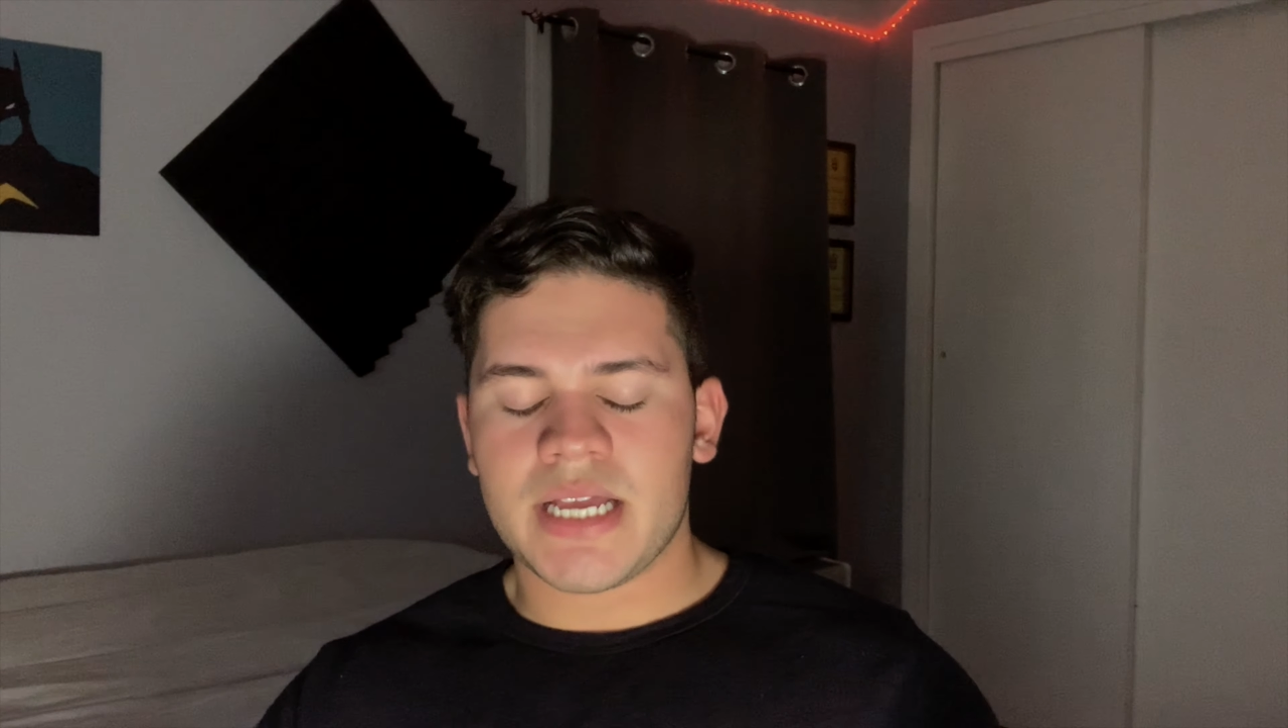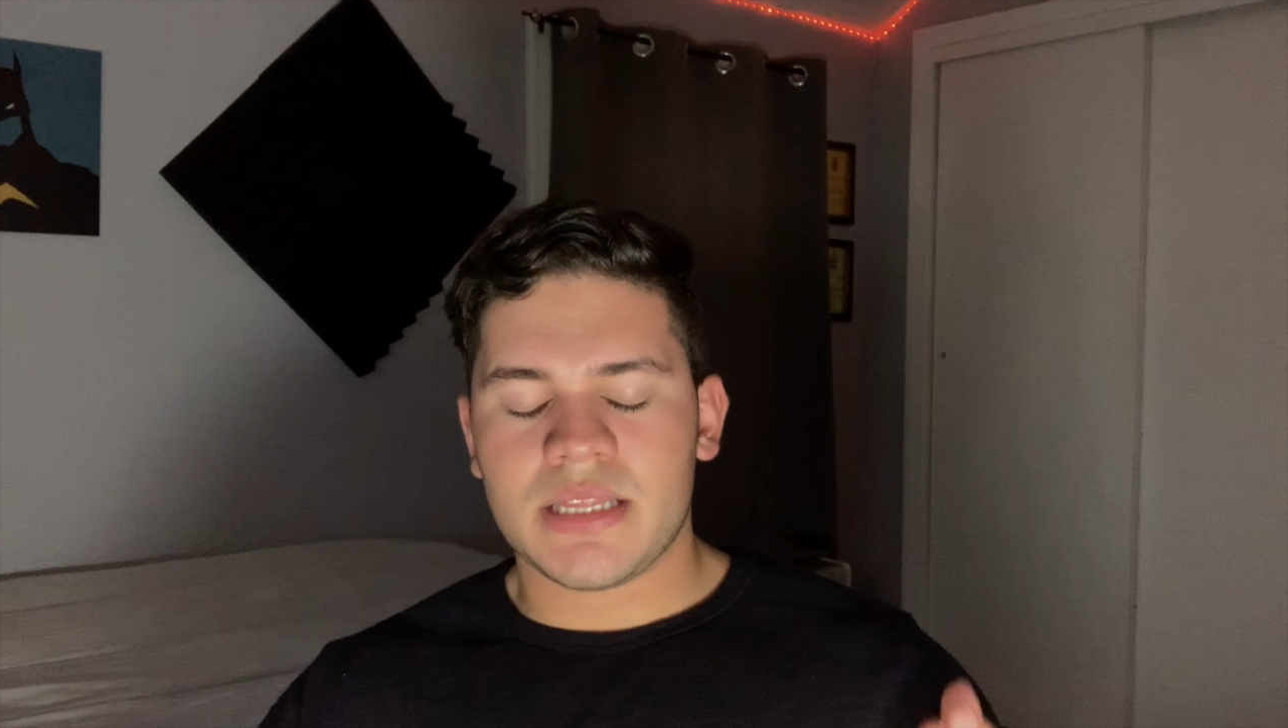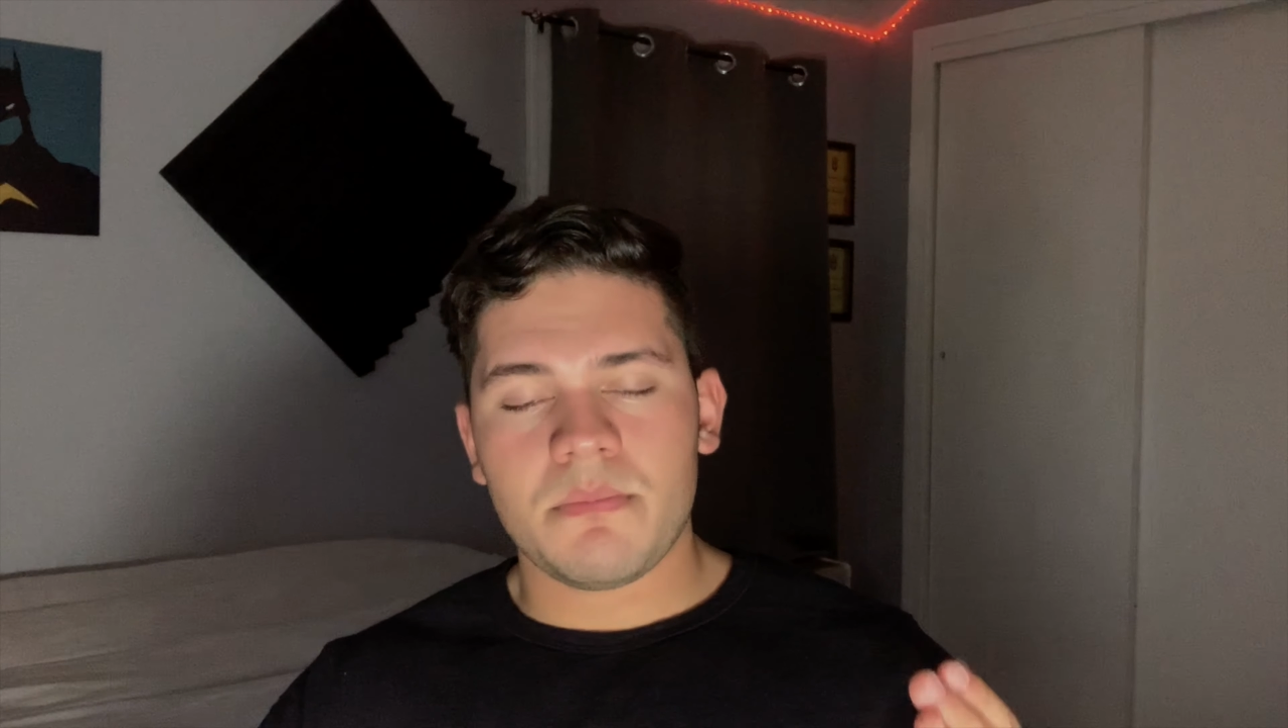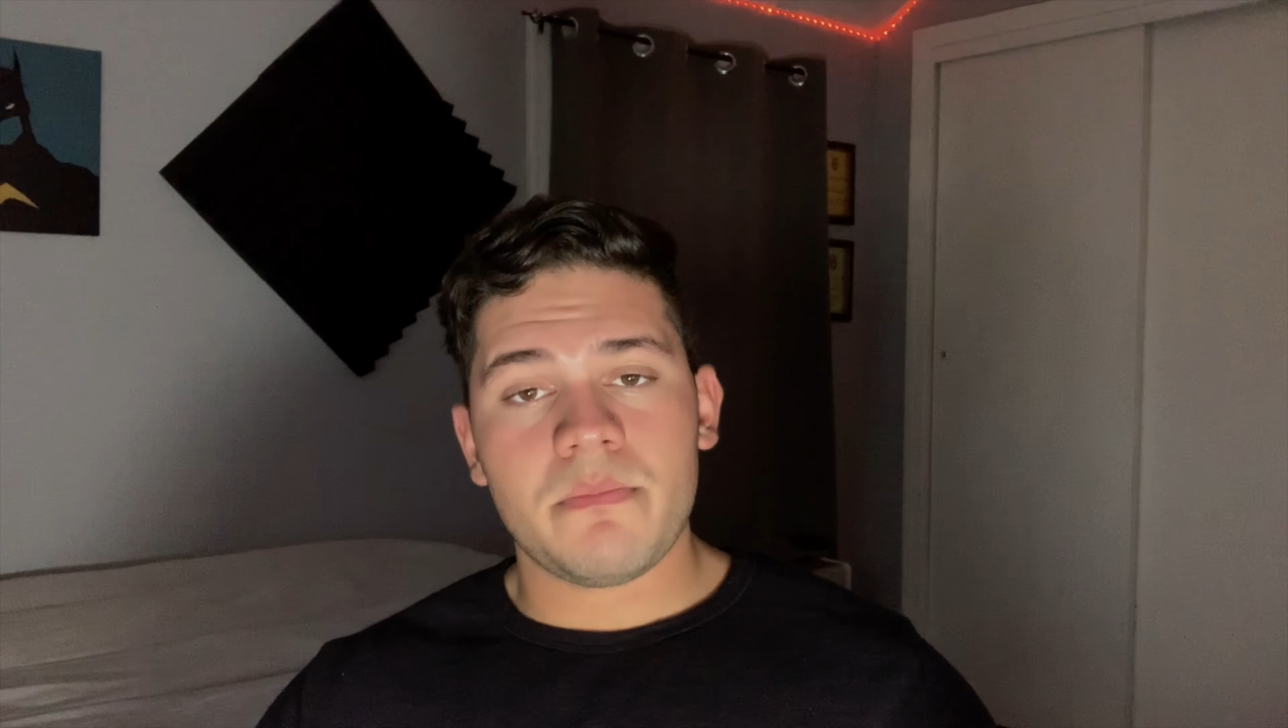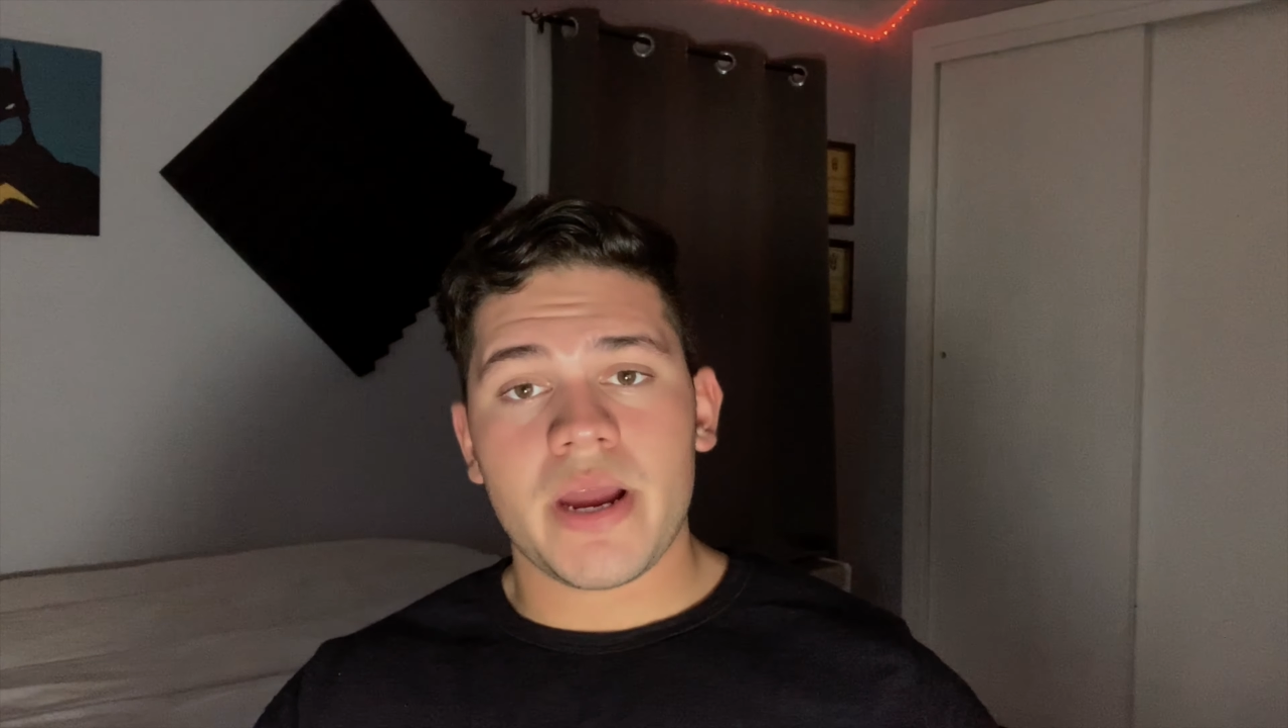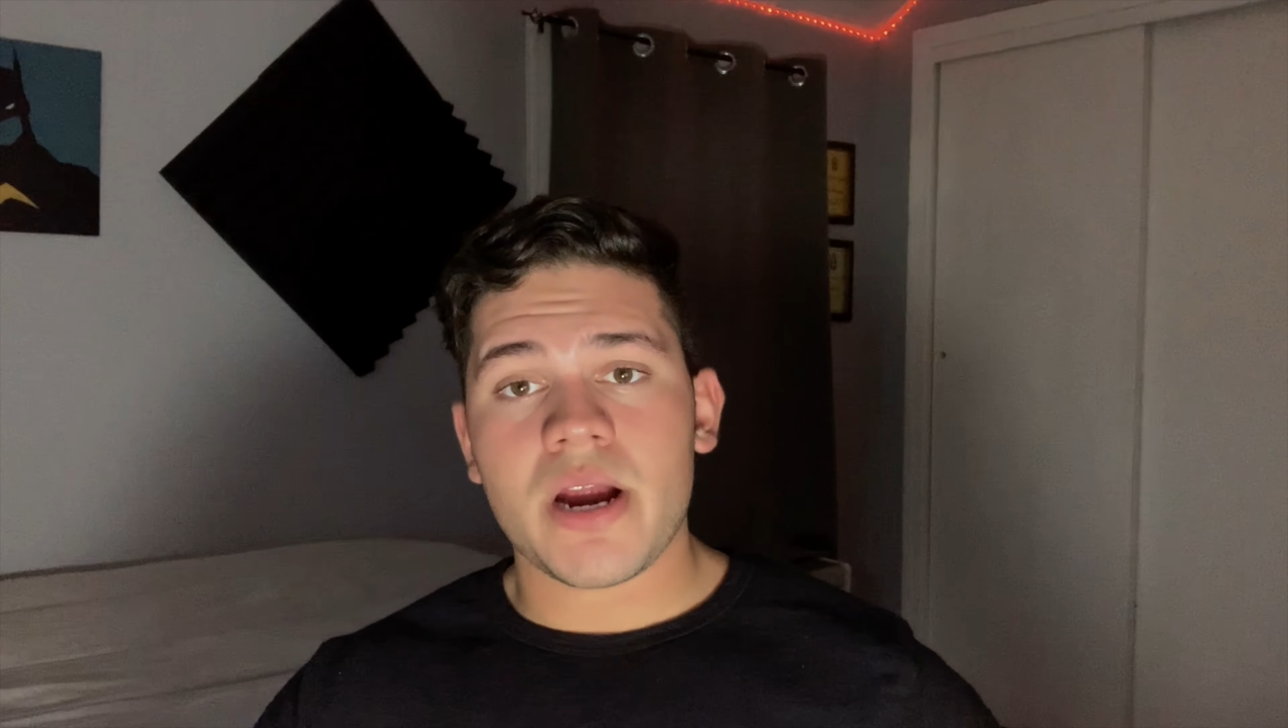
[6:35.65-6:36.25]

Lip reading: at the bare